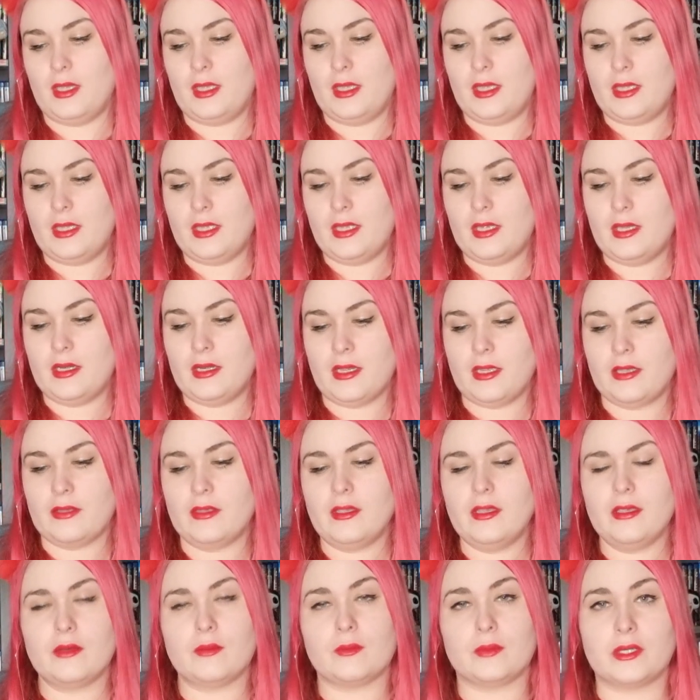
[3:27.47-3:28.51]
And I
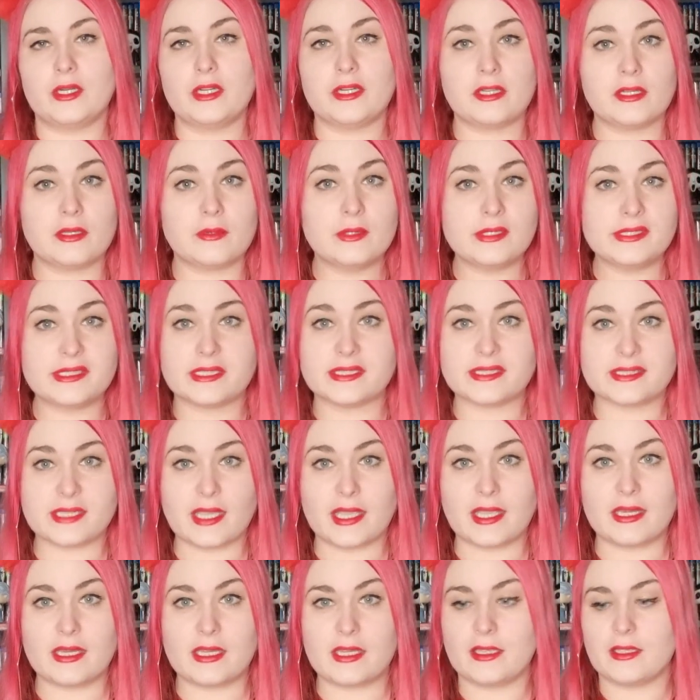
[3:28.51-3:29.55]
think it worked. It was
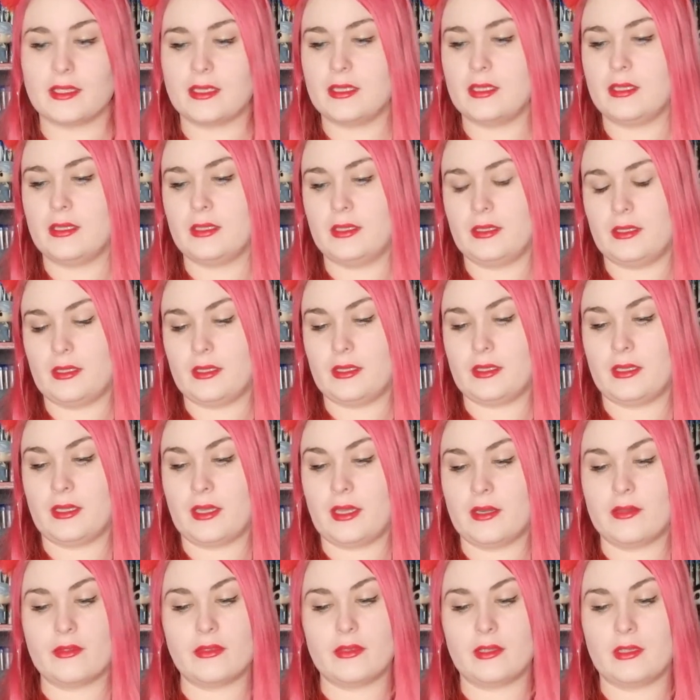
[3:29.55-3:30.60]
exciting. I
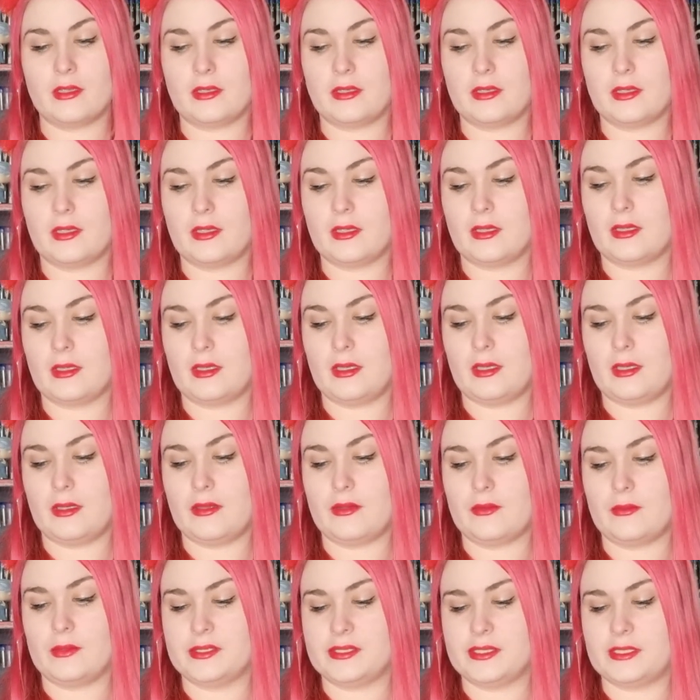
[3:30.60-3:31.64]
don't think
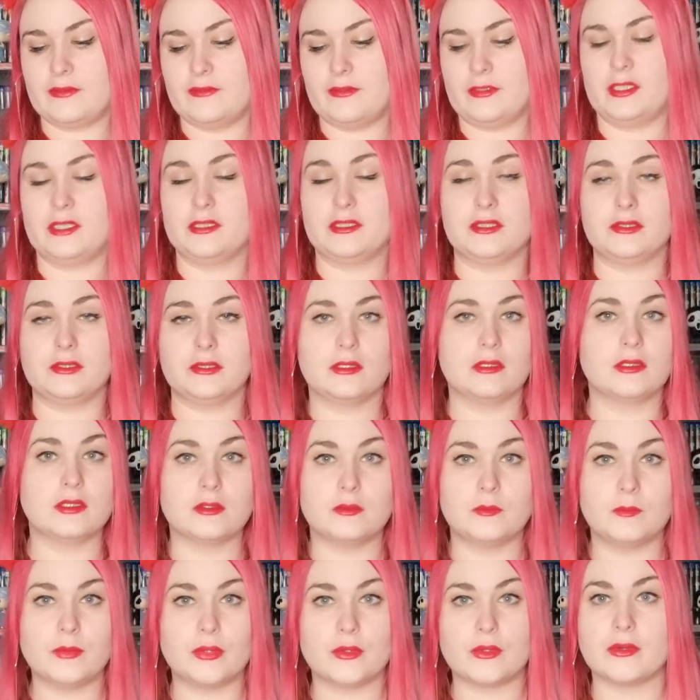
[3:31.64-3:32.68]
there was ever a dull or
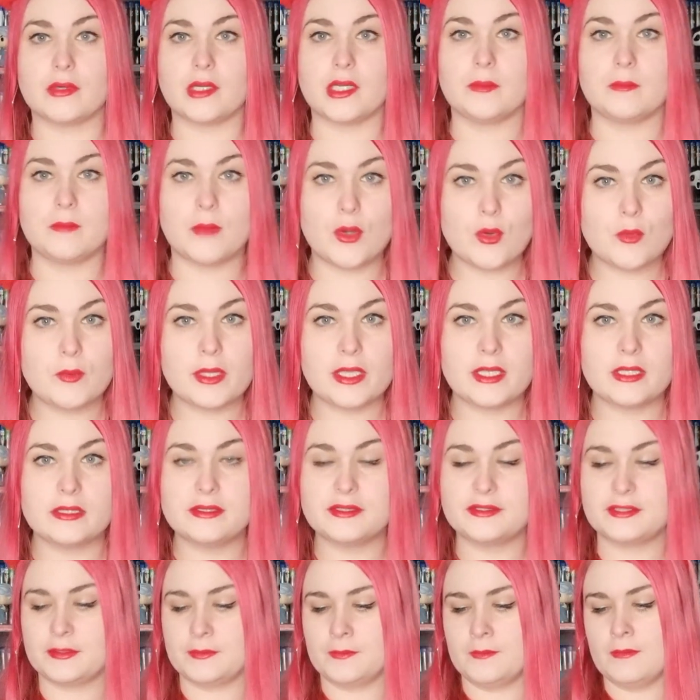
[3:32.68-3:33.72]
boring
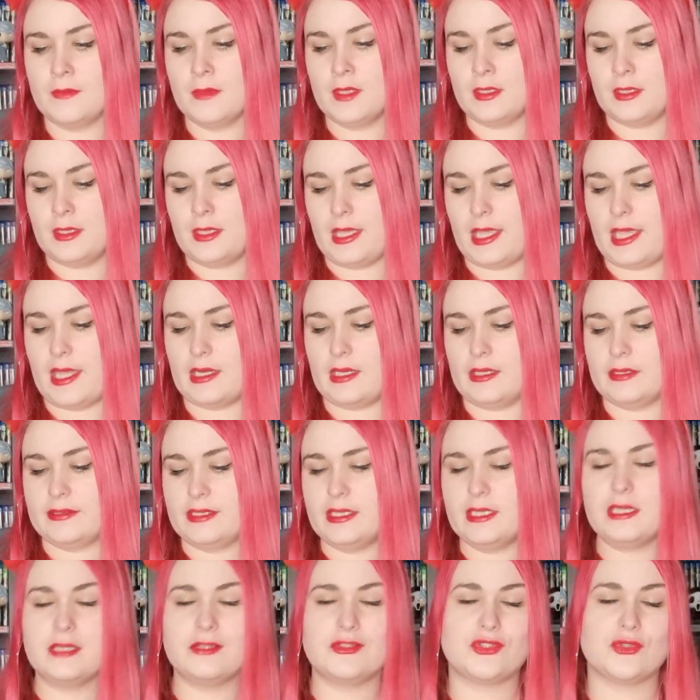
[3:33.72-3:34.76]
moment. And I
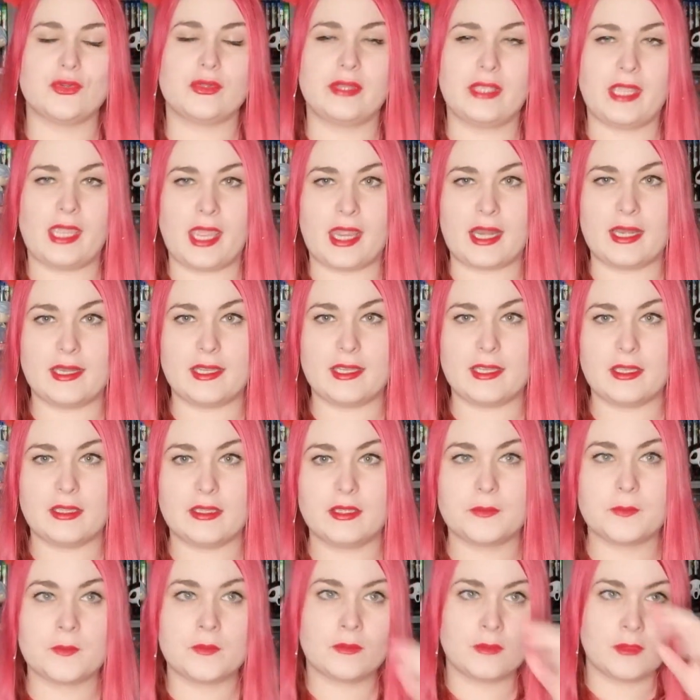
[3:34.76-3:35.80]
did enjoy the ending,
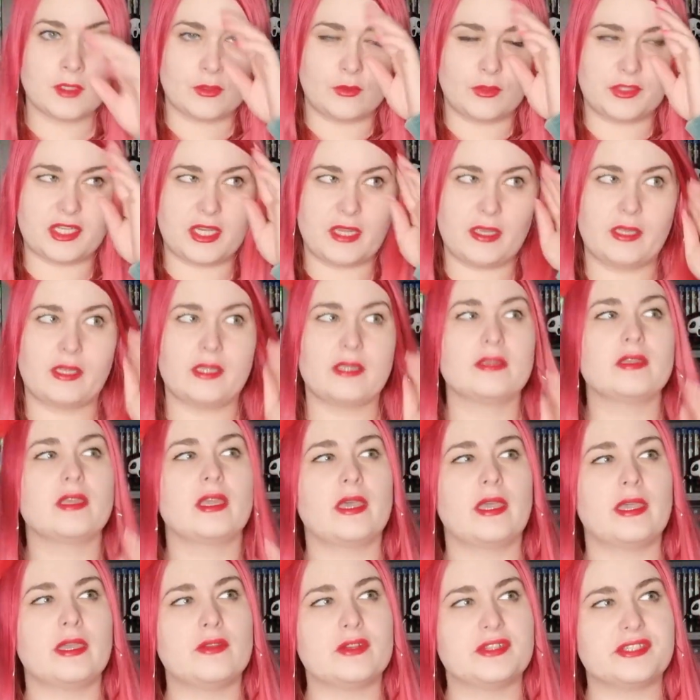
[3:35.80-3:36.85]
which I
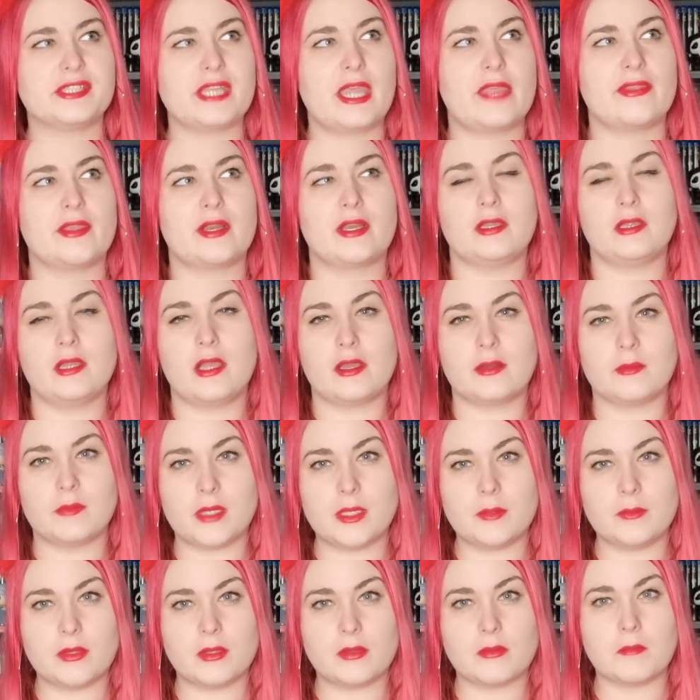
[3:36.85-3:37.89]
understand that a lot of
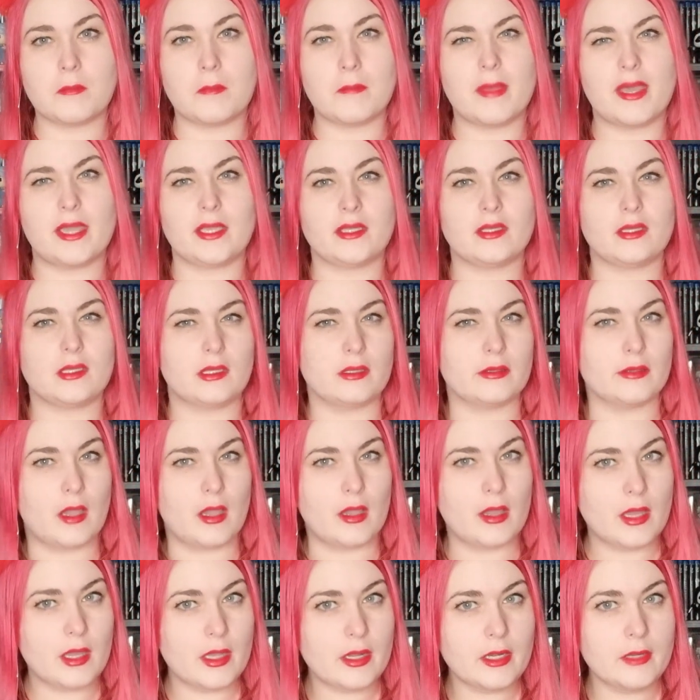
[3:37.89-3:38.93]
people might
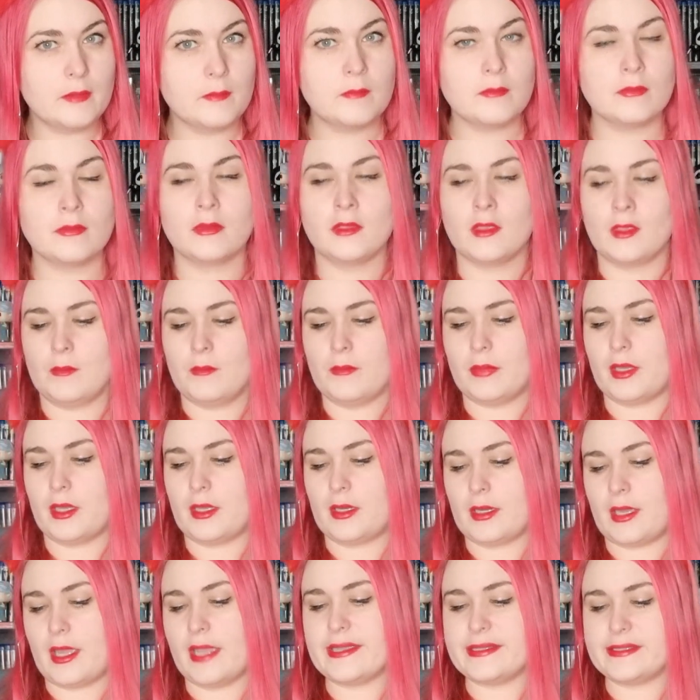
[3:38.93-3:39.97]
not,
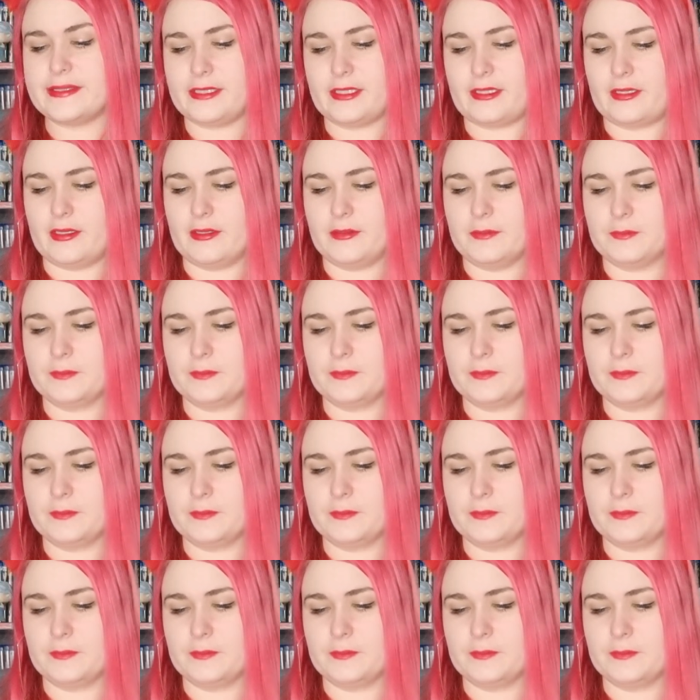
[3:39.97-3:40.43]
but I did.